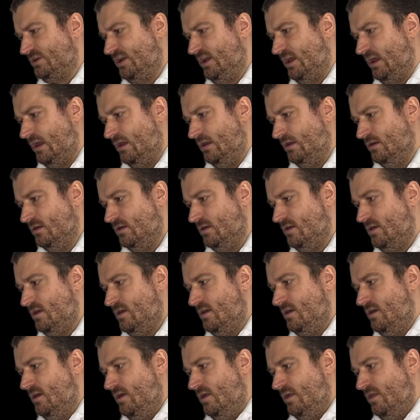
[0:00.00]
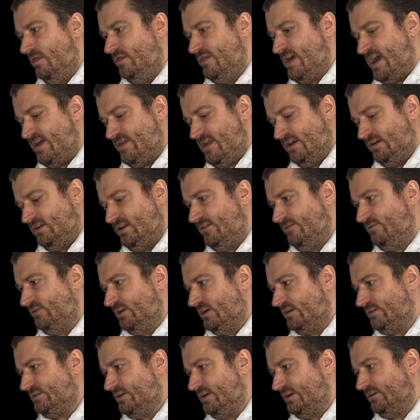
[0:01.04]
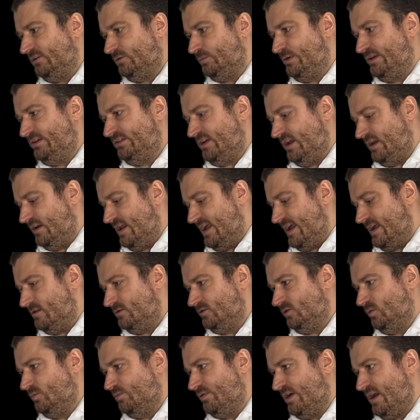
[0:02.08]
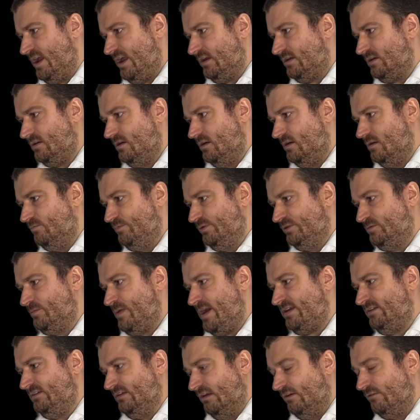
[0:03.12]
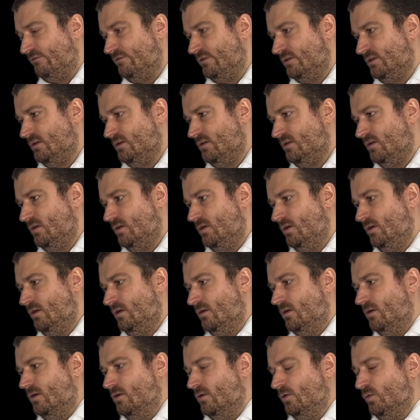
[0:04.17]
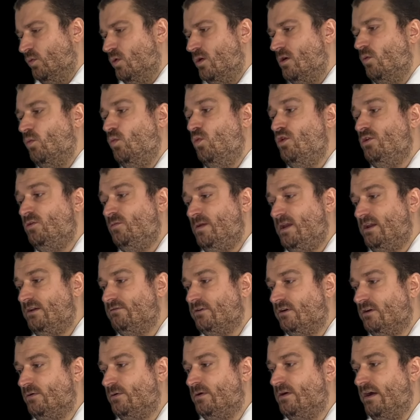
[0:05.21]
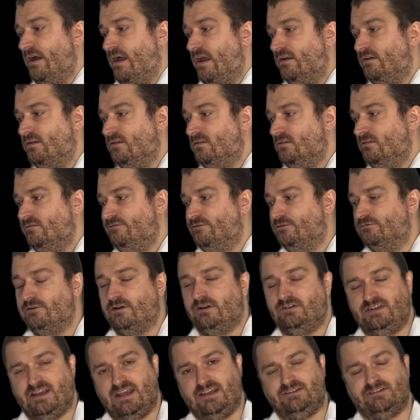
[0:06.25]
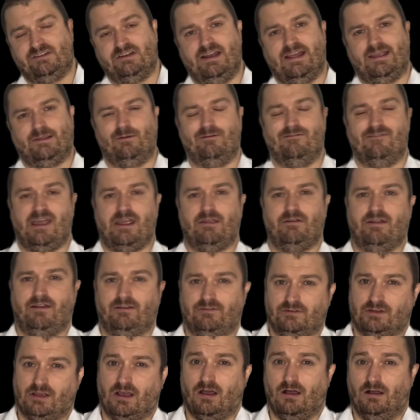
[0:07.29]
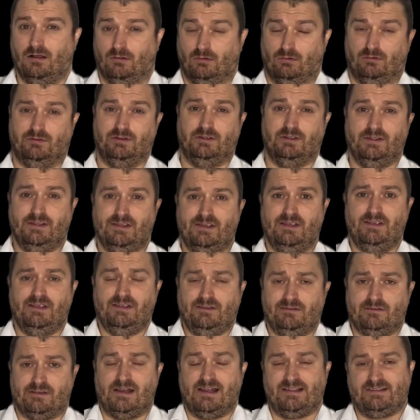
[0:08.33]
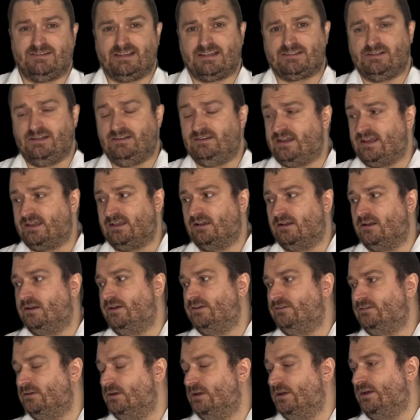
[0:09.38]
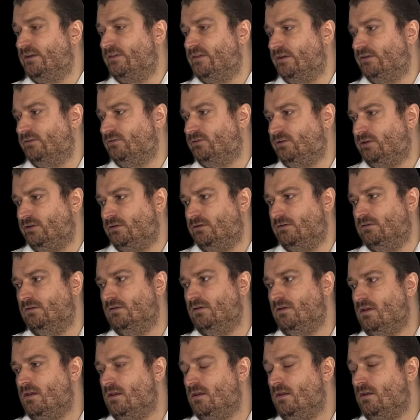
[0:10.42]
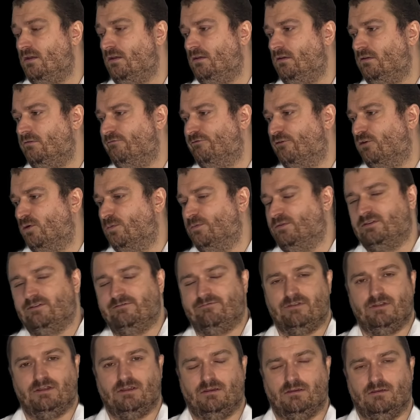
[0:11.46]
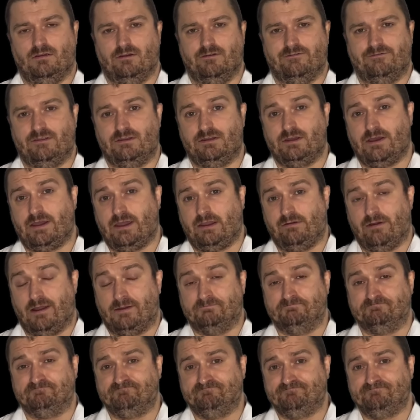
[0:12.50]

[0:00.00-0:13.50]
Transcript: here, that then gives us an explicit algebraic perspective on what would be required for rotational equivariance to hold. So let's actually take a closer look at those two forms of the diagram